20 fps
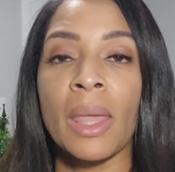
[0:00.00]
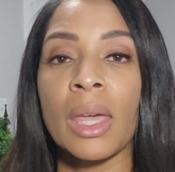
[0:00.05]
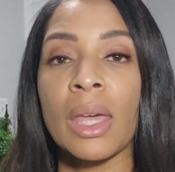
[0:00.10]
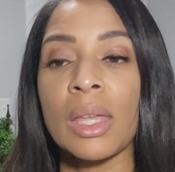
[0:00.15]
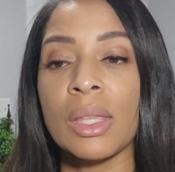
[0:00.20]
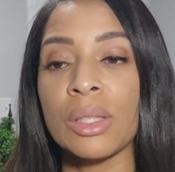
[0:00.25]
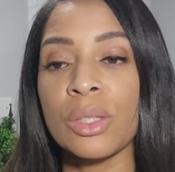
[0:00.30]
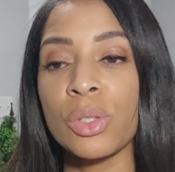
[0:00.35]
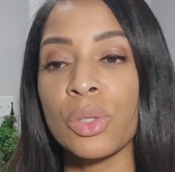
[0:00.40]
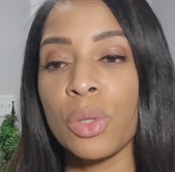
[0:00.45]

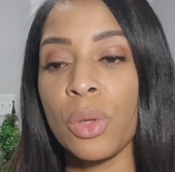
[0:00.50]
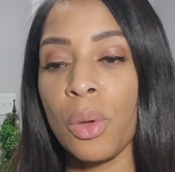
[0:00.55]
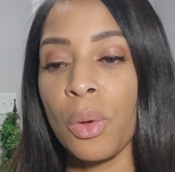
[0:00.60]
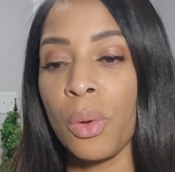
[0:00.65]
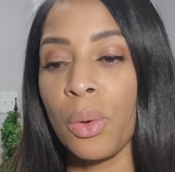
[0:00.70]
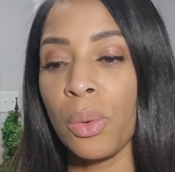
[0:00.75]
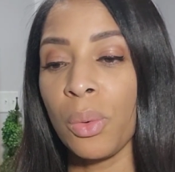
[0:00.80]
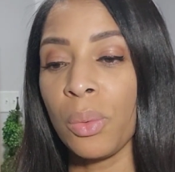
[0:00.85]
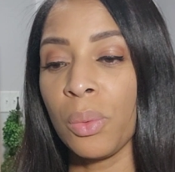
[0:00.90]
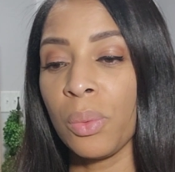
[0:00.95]
and
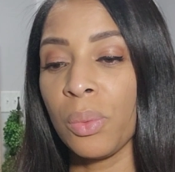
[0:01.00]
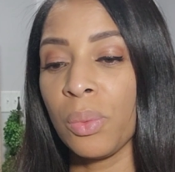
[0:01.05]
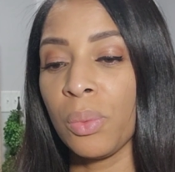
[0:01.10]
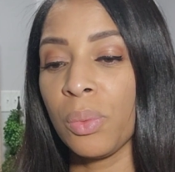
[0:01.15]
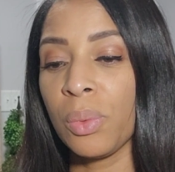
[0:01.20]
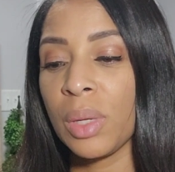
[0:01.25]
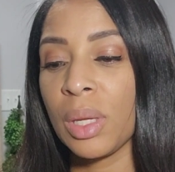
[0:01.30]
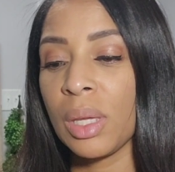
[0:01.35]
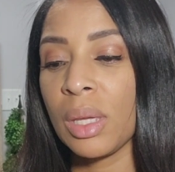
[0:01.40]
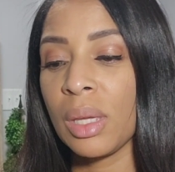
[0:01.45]
so
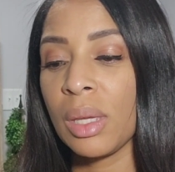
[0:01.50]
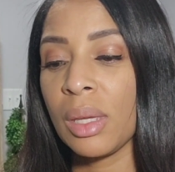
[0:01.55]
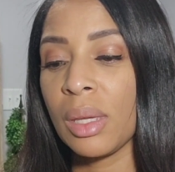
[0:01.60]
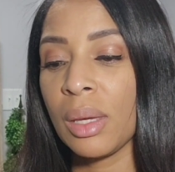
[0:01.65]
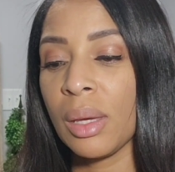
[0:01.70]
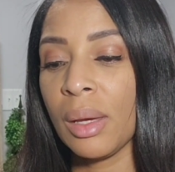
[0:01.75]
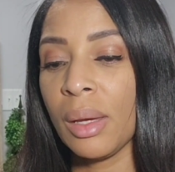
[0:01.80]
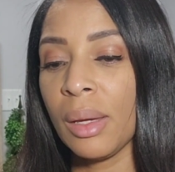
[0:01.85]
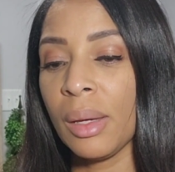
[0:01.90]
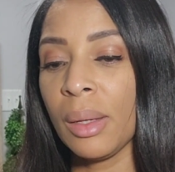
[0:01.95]

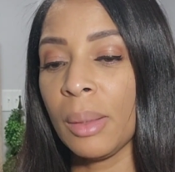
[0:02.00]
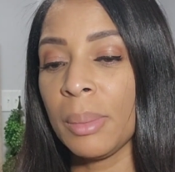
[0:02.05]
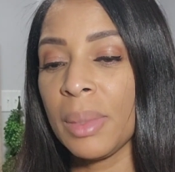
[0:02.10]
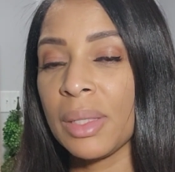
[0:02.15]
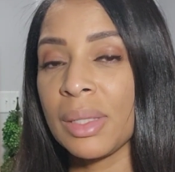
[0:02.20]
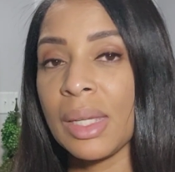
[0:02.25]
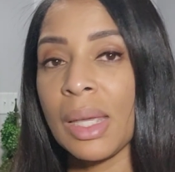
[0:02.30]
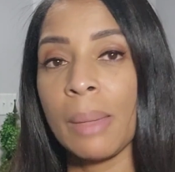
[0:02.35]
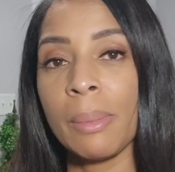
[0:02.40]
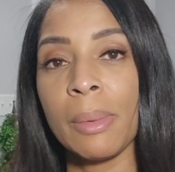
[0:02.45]
we
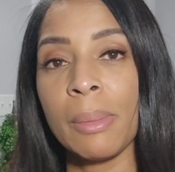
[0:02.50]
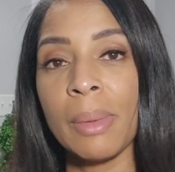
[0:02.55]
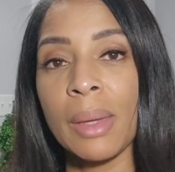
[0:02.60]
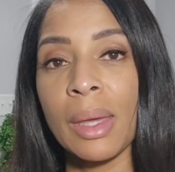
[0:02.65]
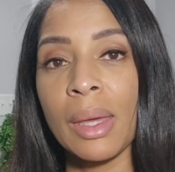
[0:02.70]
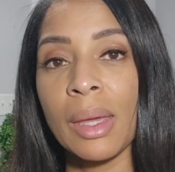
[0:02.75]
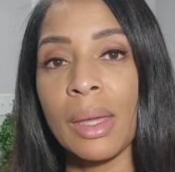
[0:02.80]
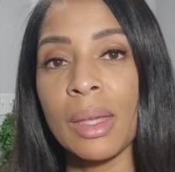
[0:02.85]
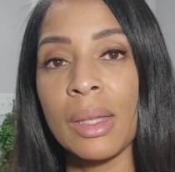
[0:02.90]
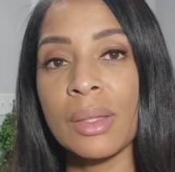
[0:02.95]
in Tampa
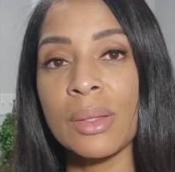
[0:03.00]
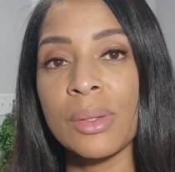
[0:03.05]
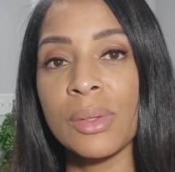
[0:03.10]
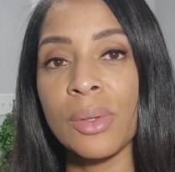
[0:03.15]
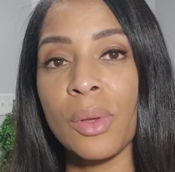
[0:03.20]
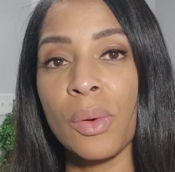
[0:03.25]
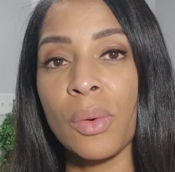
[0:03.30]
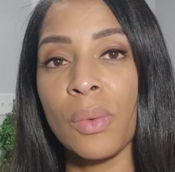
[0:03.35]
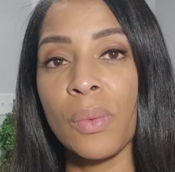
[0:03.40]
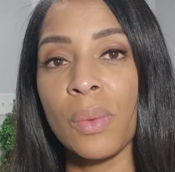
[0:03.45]
Bay, and
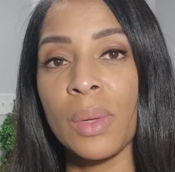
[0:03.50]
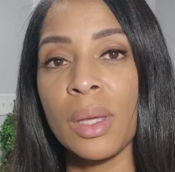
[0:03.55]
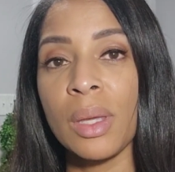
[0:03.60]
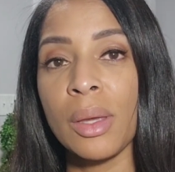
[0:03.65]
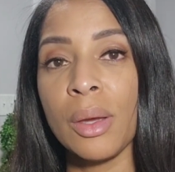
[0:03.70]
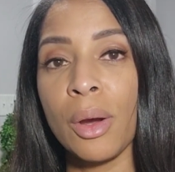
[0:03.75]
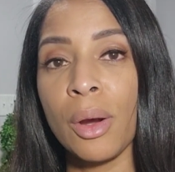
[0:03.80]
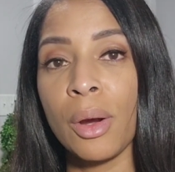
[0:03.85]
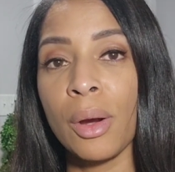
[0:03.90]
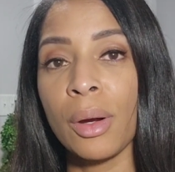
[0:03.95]
so
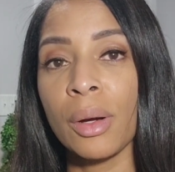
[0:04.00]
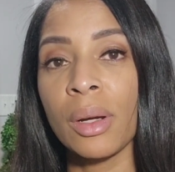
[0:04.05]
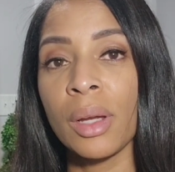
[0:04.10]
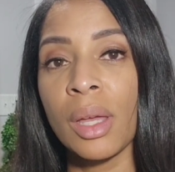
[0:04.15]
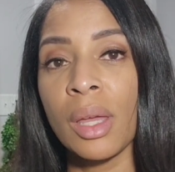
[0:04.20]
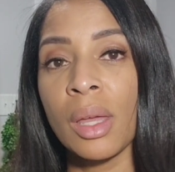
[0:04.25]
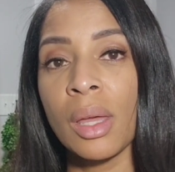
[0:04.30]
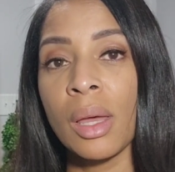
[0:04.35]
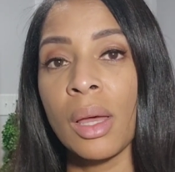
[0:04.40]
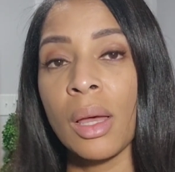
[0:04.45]
we are
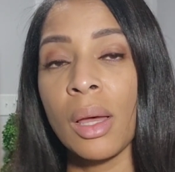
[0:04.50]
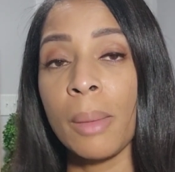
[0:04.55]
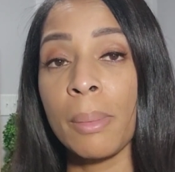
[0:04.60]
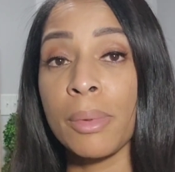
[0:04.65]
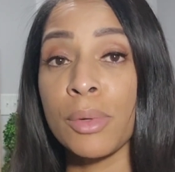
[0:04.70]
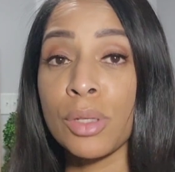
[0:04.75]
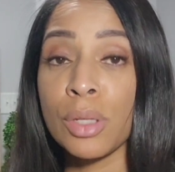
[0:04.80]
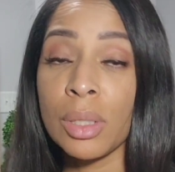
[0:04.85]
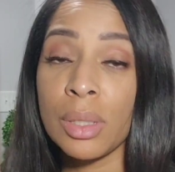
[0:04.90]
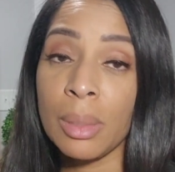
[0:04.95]

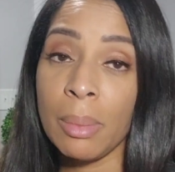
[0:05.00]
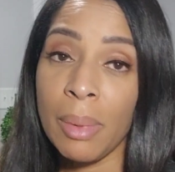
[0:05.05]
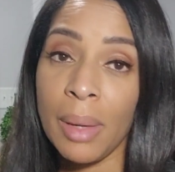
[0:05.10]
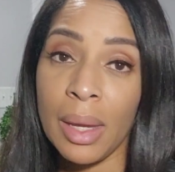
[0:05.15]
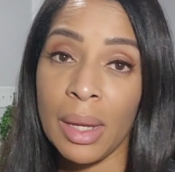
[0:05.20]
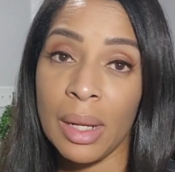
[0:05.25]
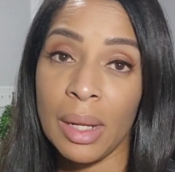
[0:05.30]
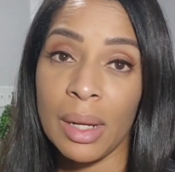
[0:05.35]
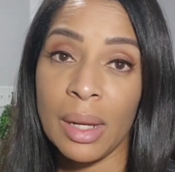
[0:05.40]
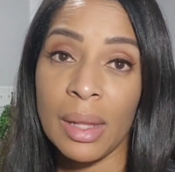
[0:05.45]

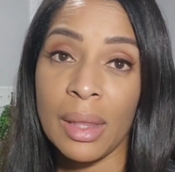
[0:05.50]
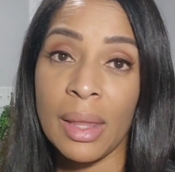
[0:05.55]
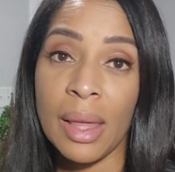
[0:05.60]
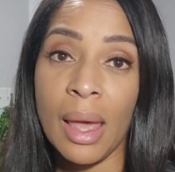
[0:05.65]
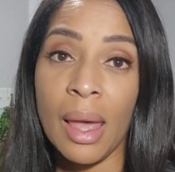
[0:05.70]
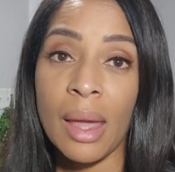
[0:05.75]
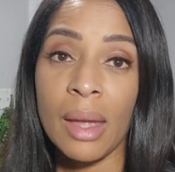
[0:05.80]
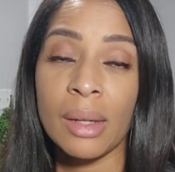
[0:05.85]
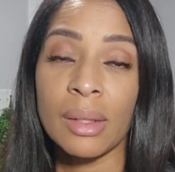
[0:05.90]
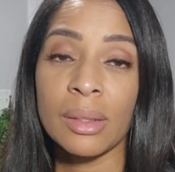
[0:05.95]
participating in
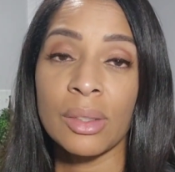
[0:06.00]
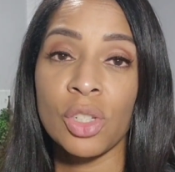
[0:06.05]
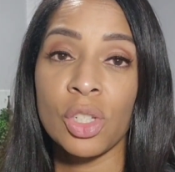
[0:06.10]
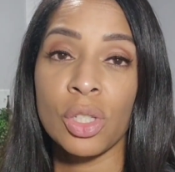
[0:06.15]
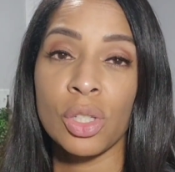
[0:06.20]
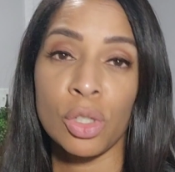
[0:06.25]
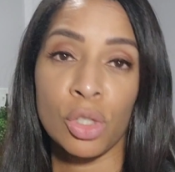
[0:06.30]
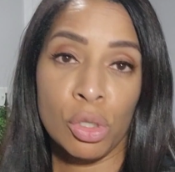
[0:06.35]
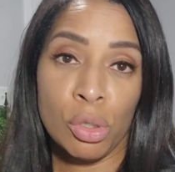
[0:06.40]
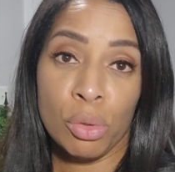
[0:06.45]
that
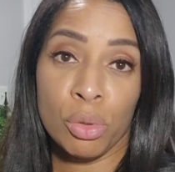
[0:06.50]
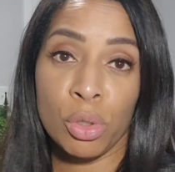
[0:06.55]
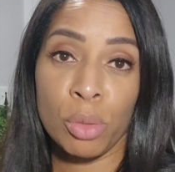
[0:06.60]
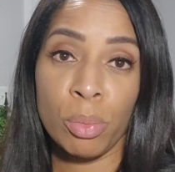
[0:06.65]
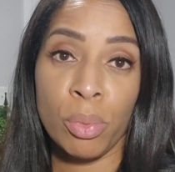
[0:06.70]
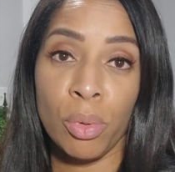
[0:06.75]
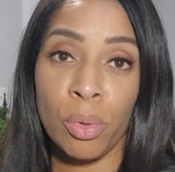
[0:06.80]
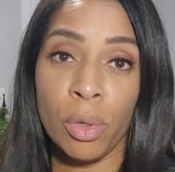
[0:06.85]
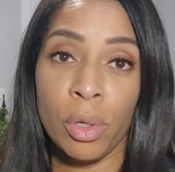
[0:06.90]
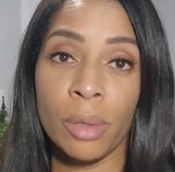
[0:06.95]
just to show
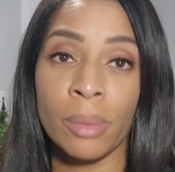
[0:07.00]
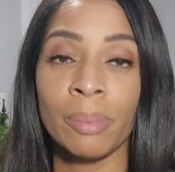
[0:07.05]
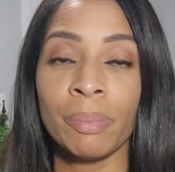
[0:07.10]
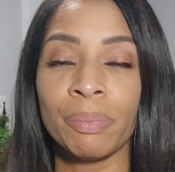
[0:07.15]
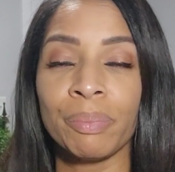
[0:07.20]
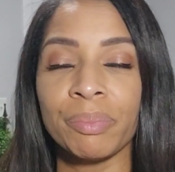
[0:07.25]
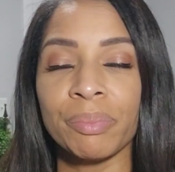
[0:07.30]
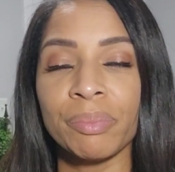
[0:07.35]
support.